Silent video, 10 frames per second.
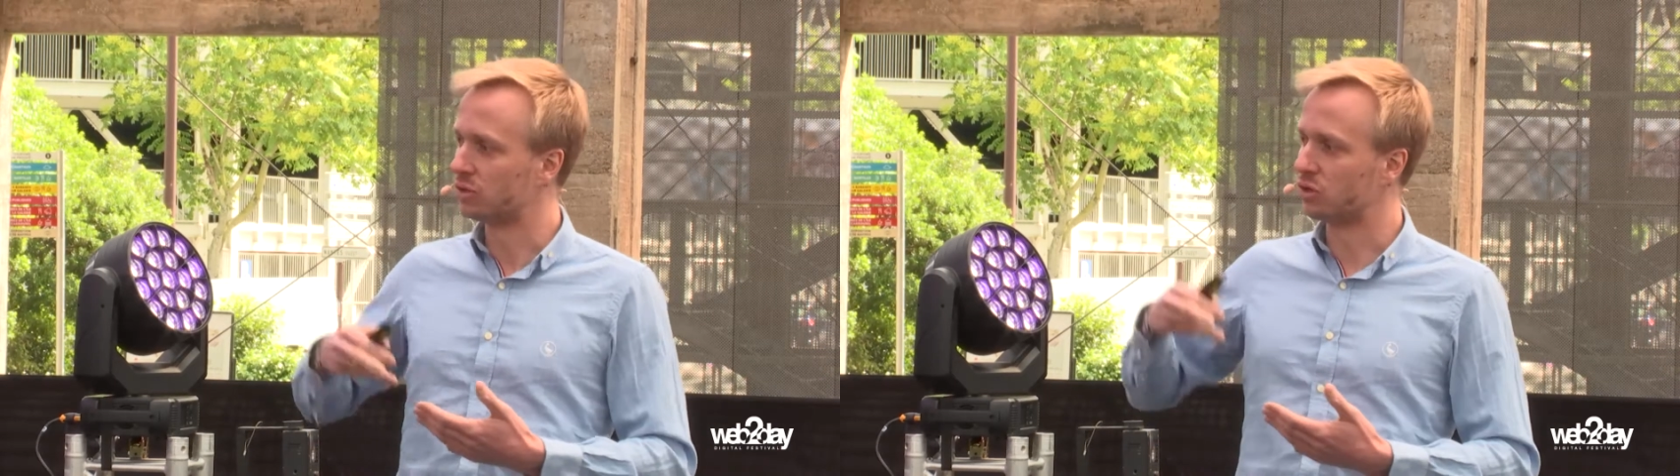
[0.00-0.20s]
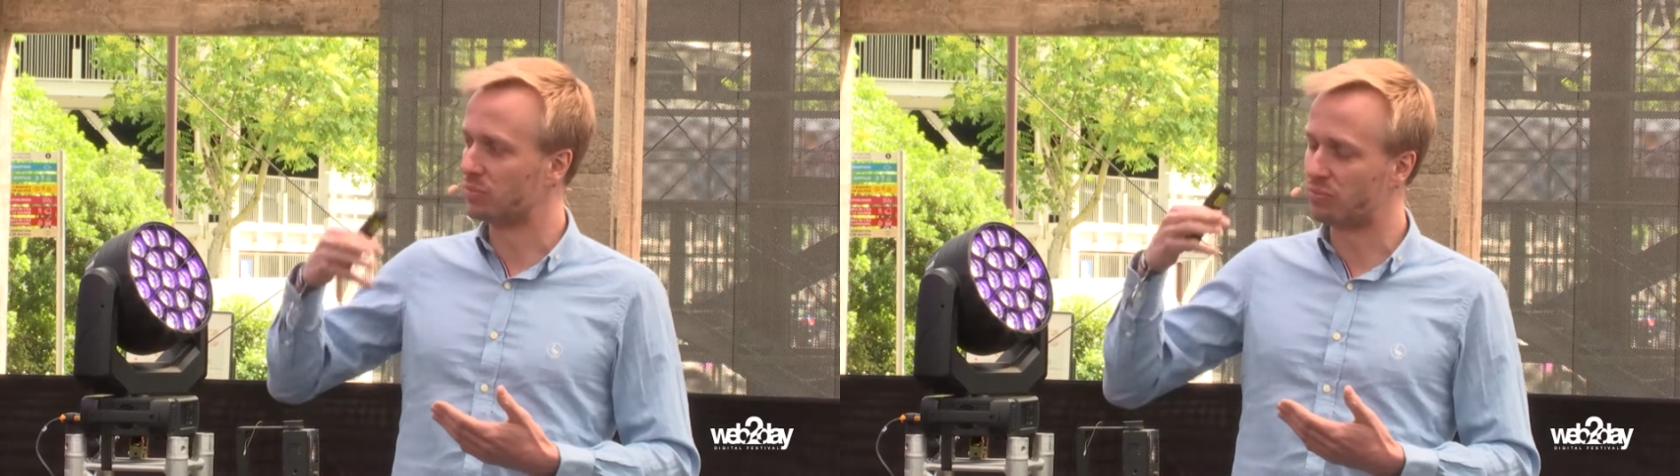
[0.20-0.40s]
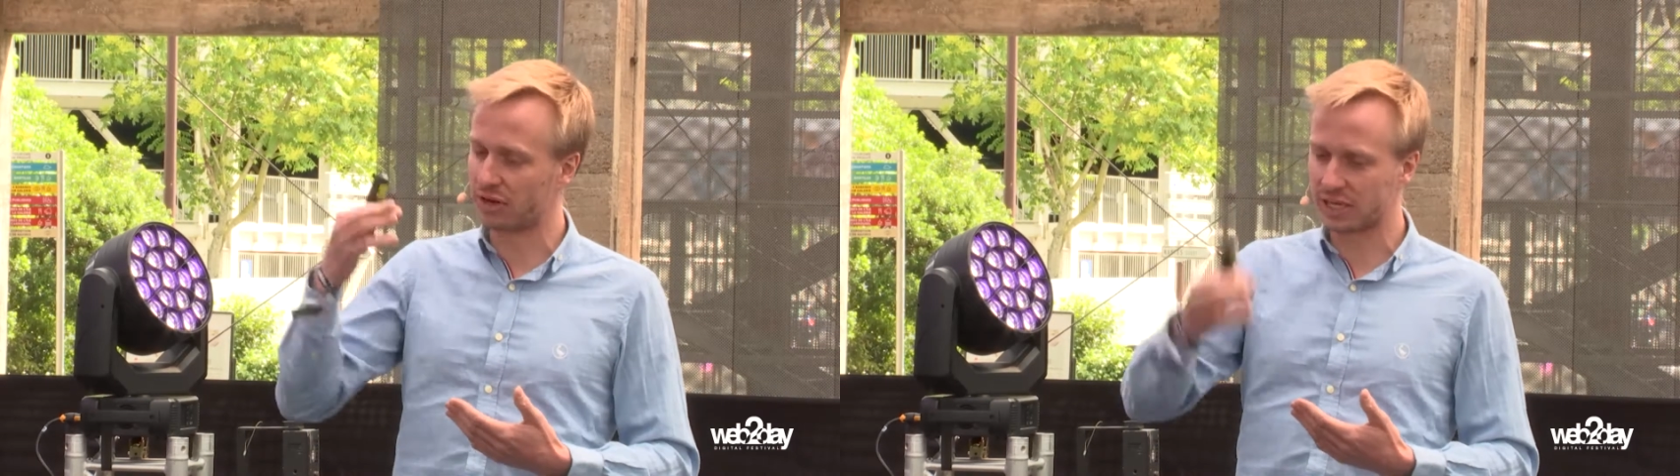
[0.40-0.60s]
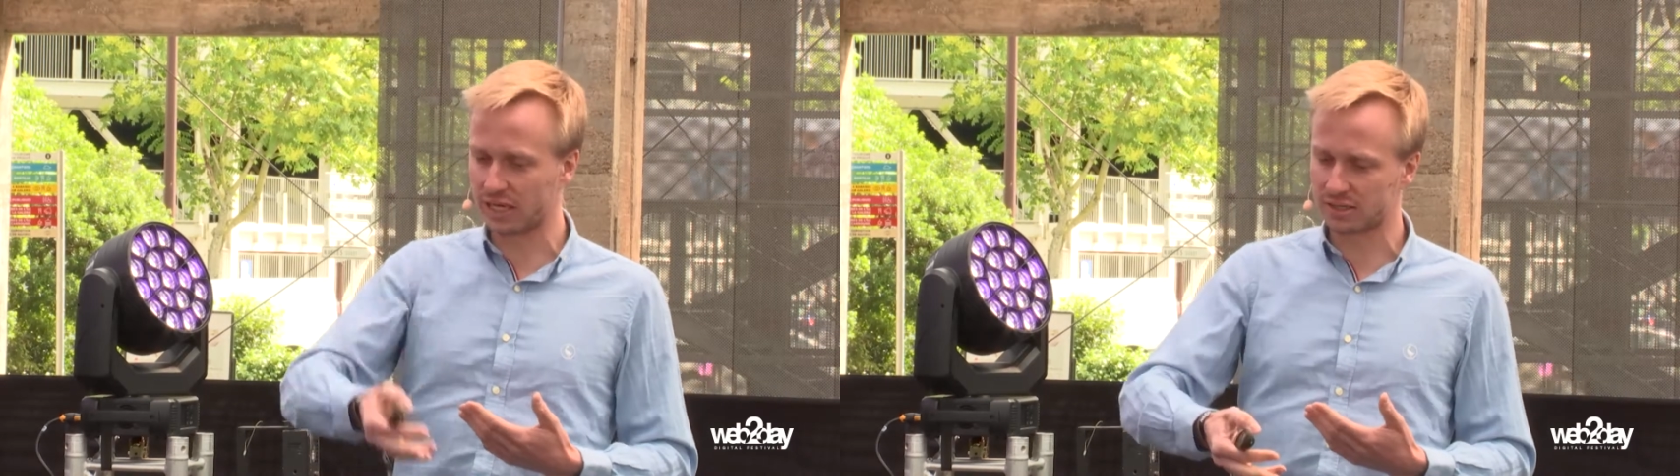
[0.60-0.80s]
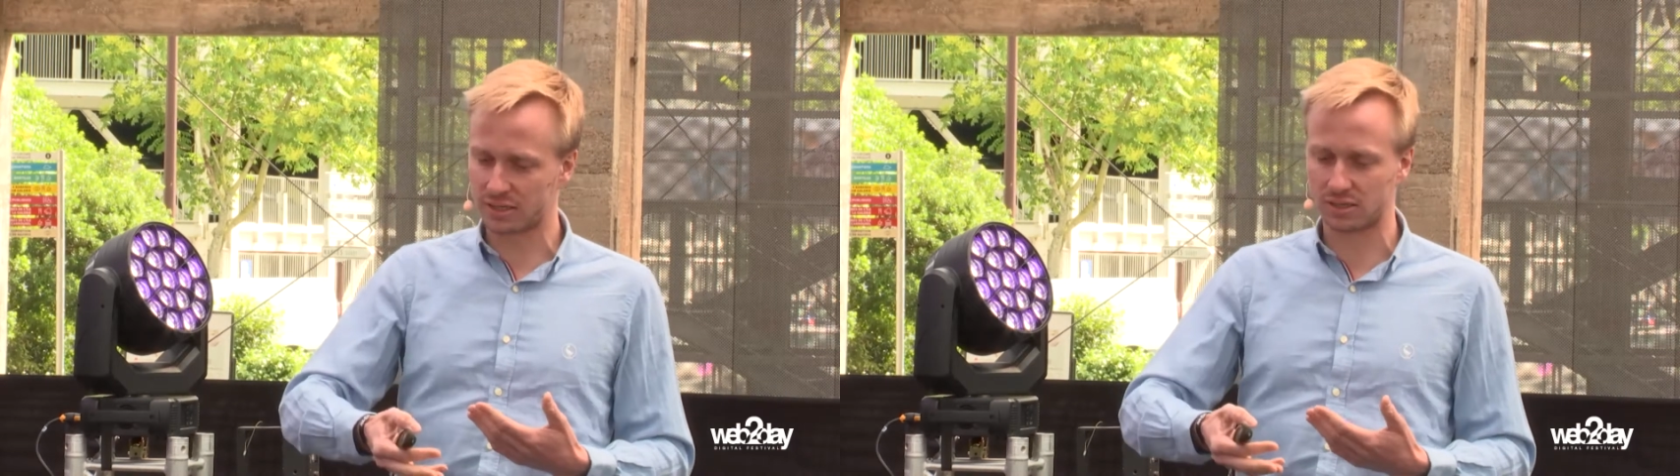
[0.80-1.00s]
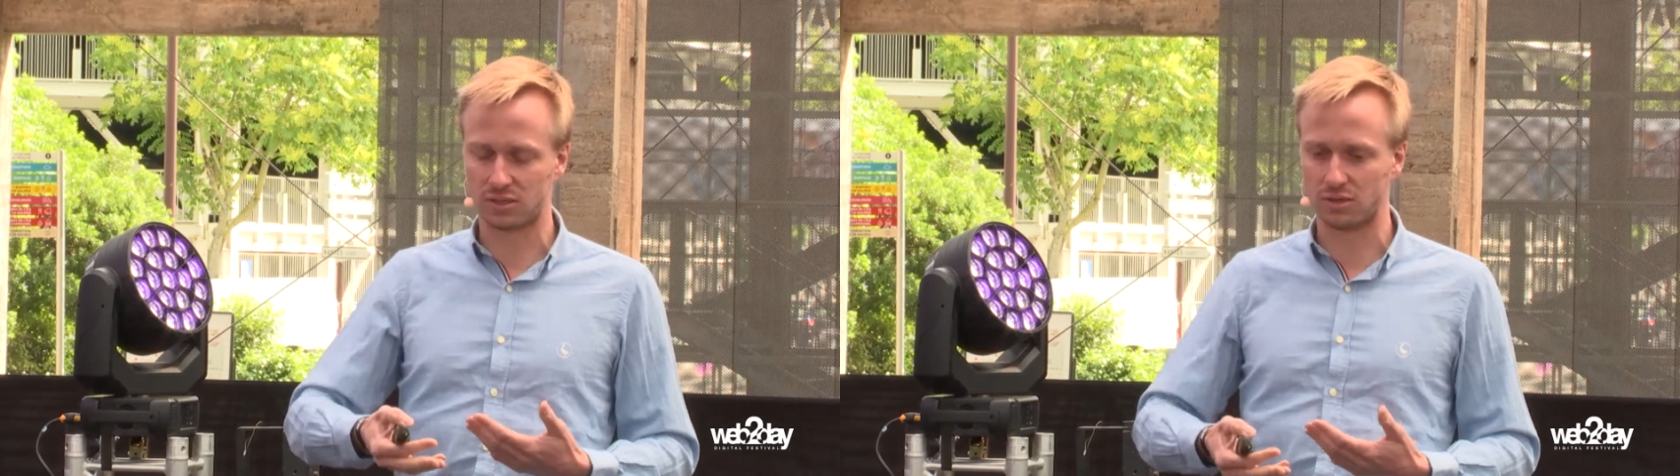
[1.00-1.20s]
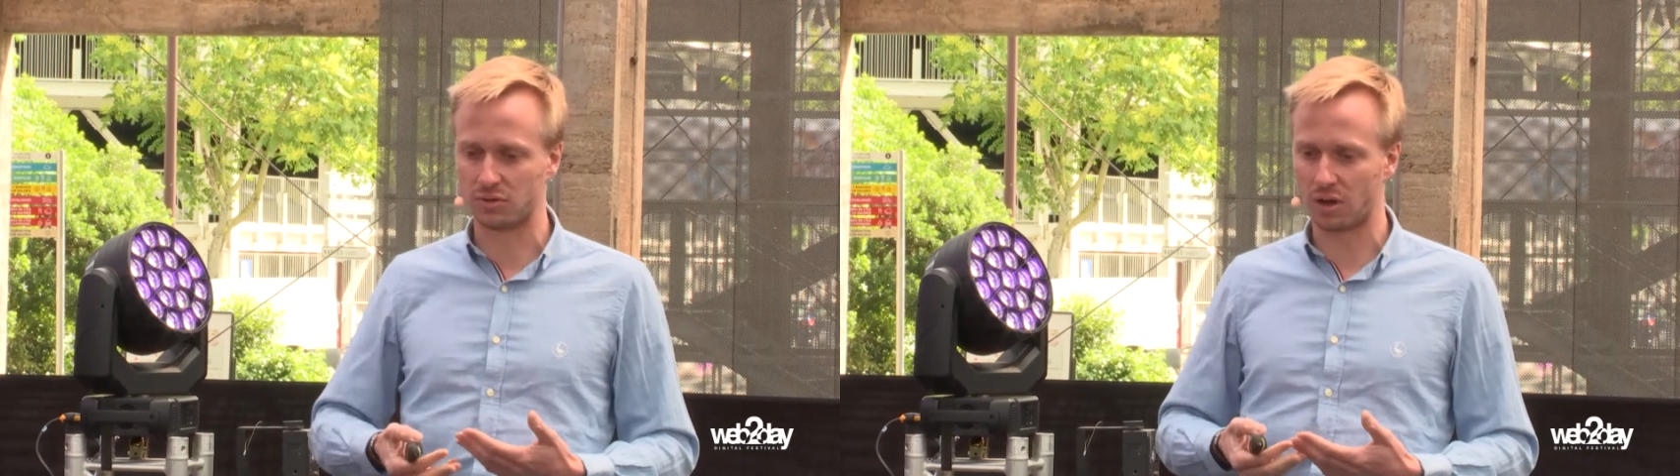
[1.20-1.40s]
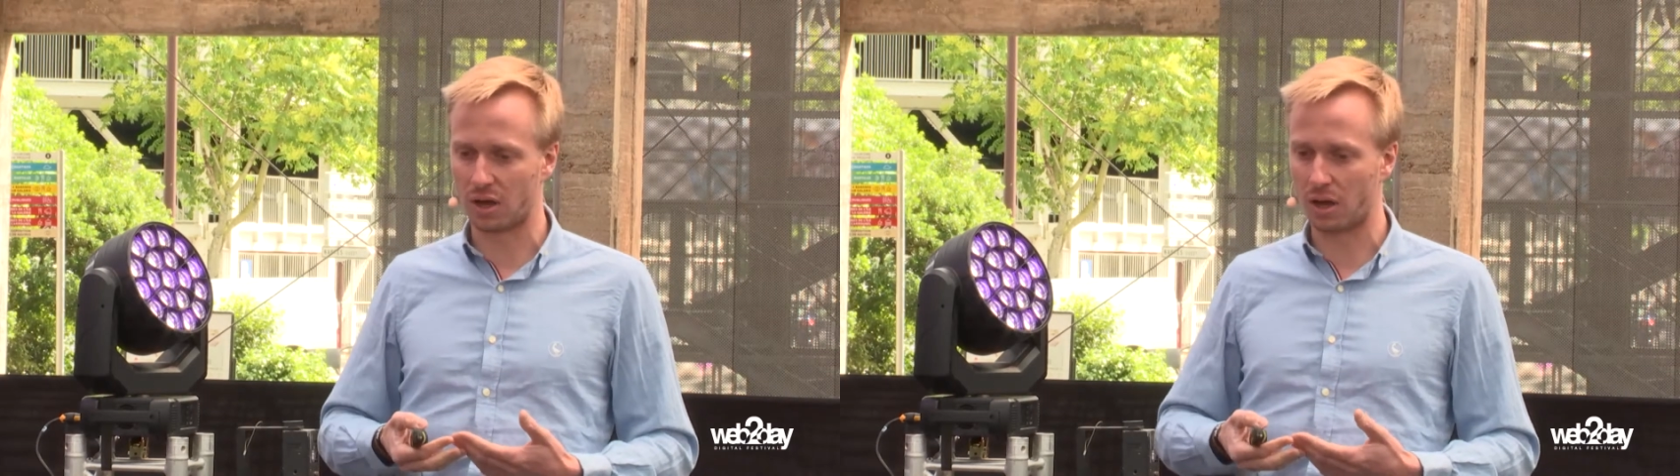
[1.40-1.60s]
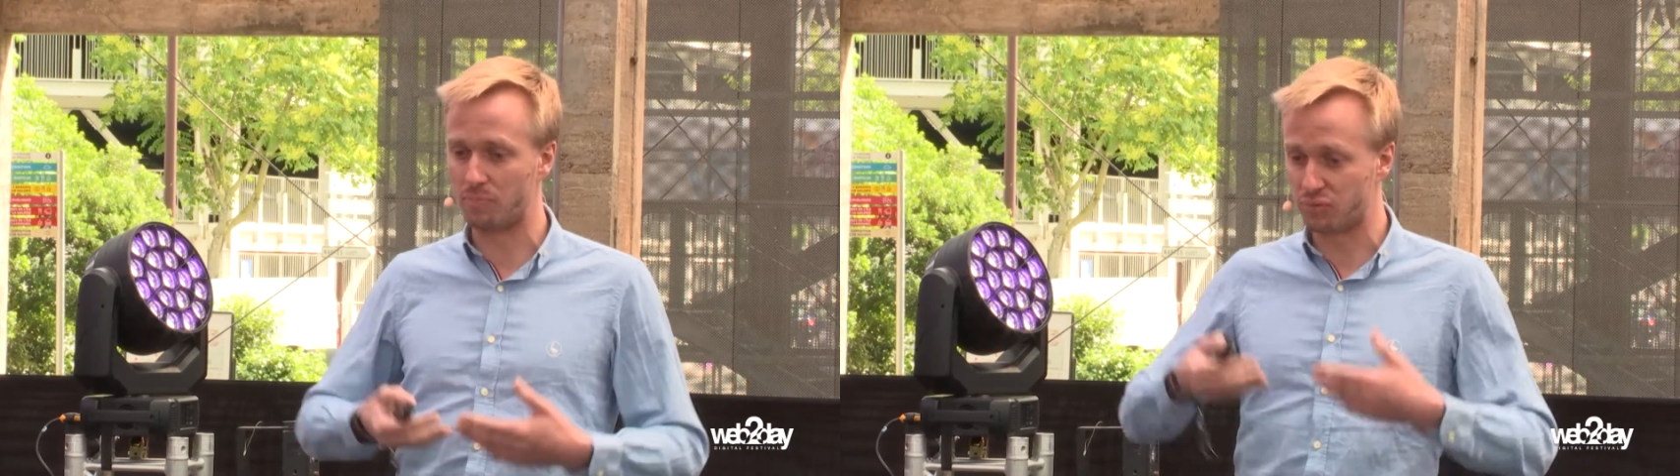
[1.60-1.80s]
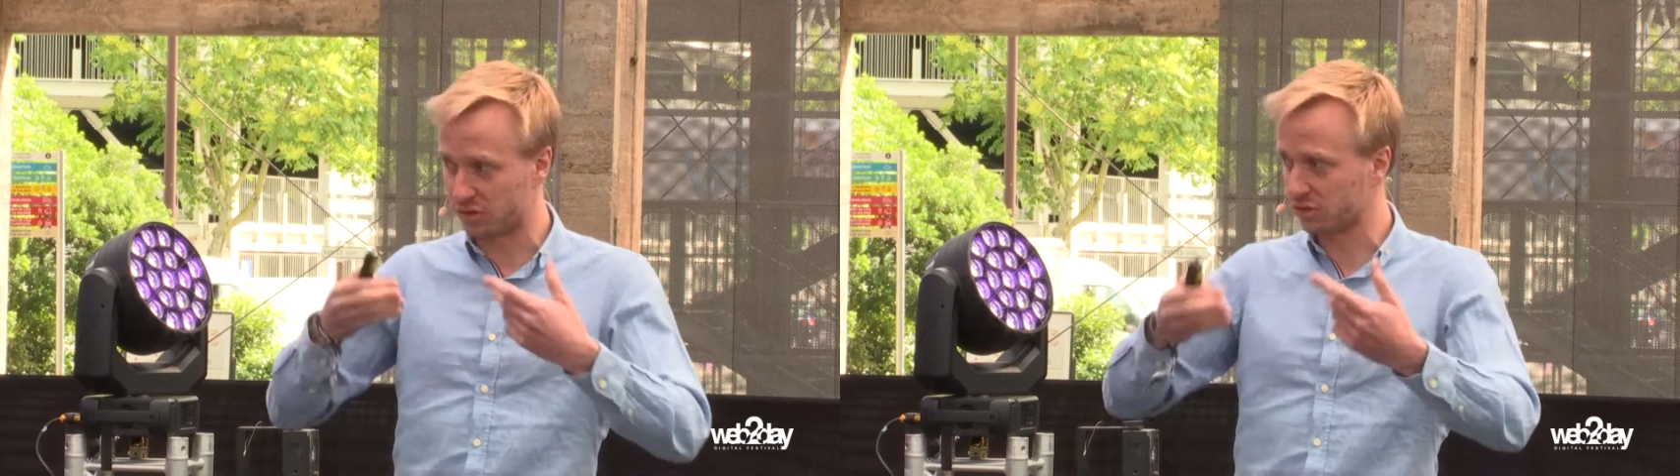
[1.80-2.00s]
to bring it to a
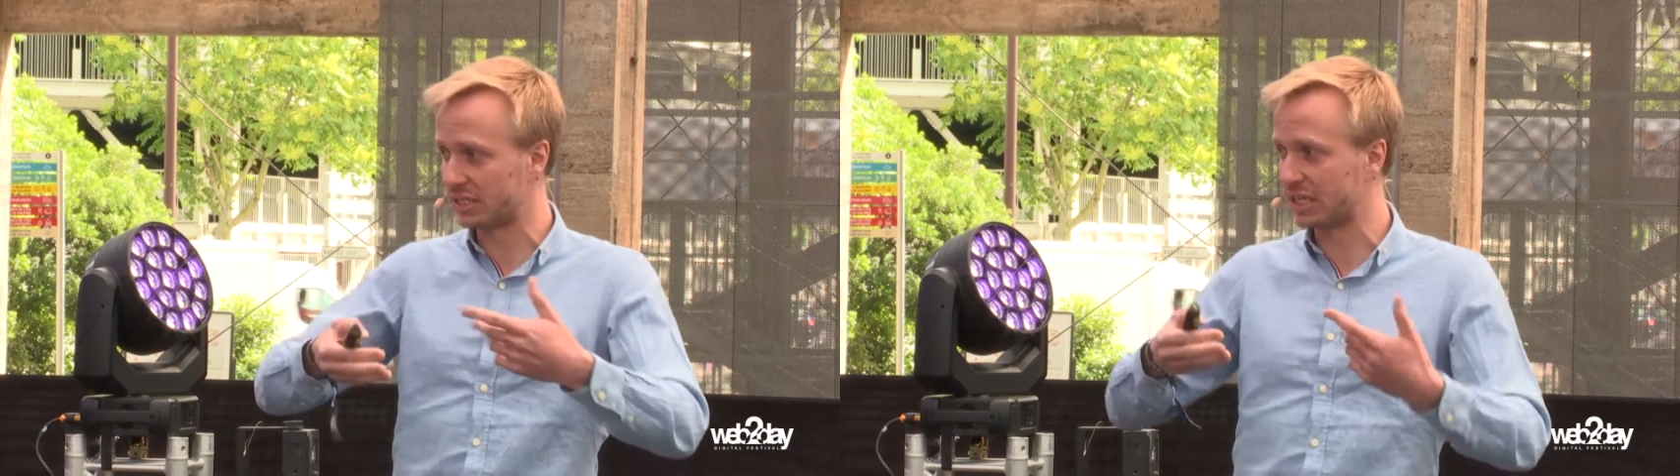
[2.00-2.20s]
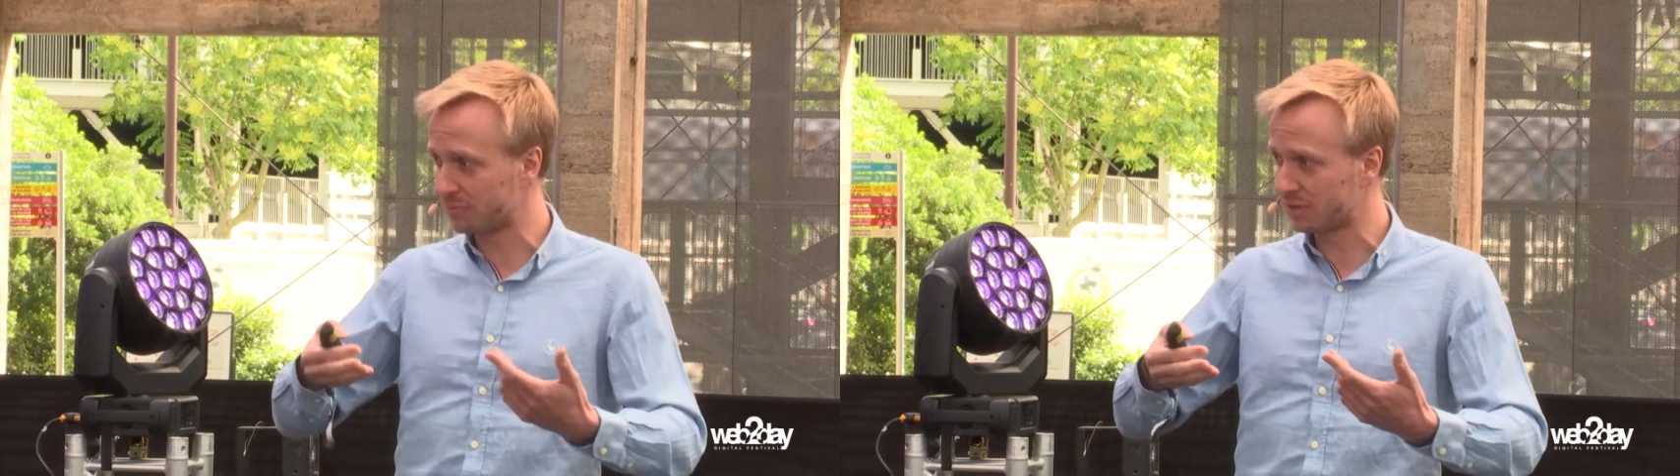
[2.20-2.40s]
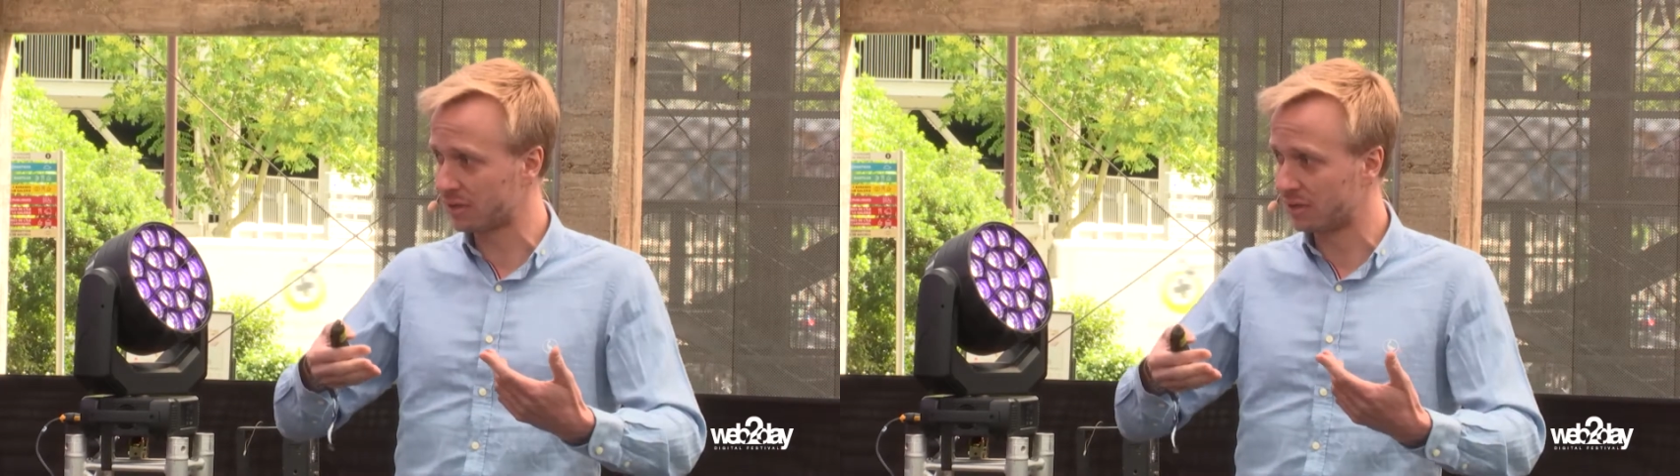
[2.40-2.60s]
product step,